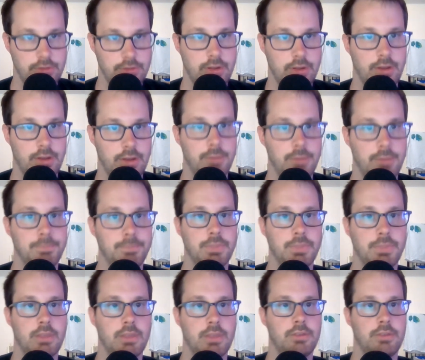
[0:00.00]

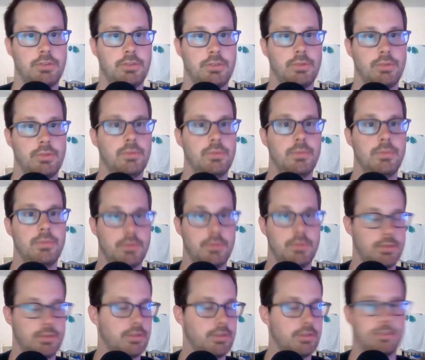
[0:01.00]
to
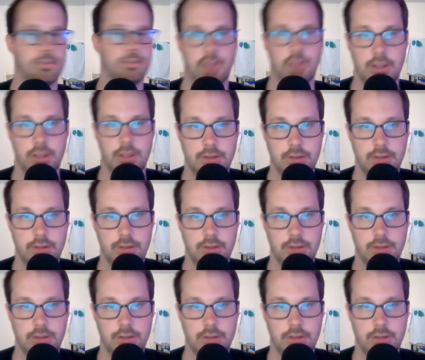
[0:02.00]
the site.